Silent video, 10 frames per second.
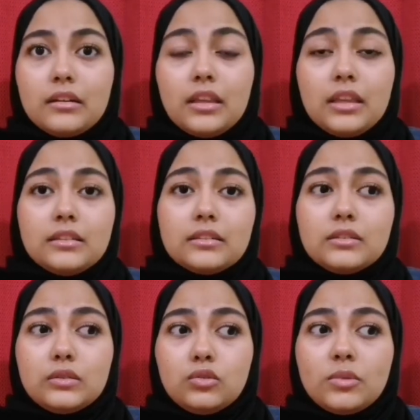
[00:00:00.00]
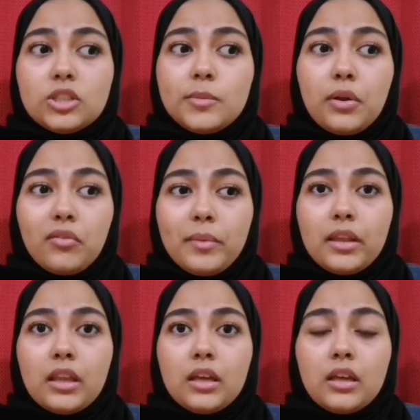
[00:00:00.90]
Clearly this is too much amount
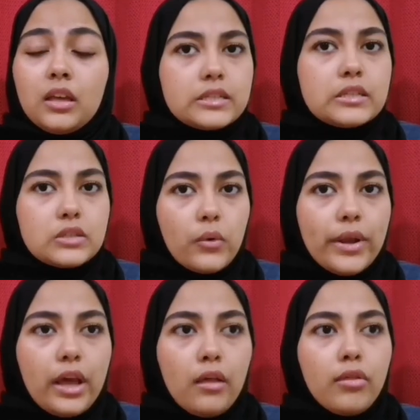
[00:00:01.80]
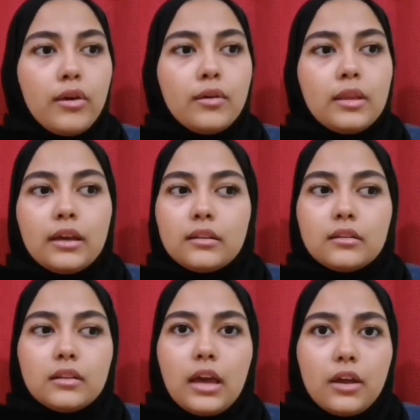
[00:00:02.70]
of milk. This is so unhealthy.
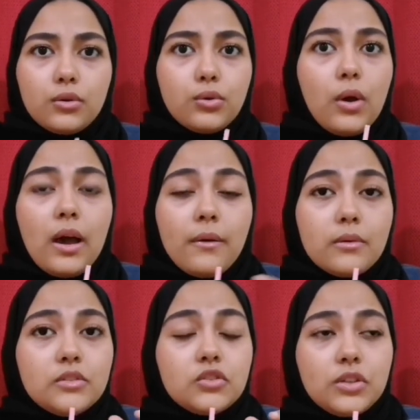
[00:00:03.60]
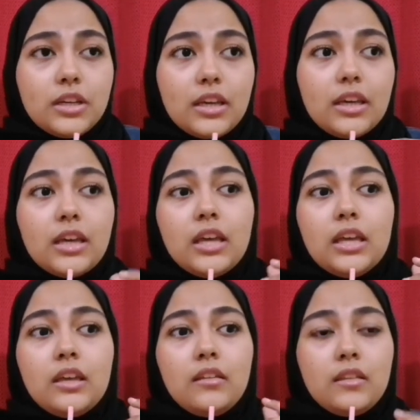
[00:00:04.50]
Like clearly I don't know how I was drinking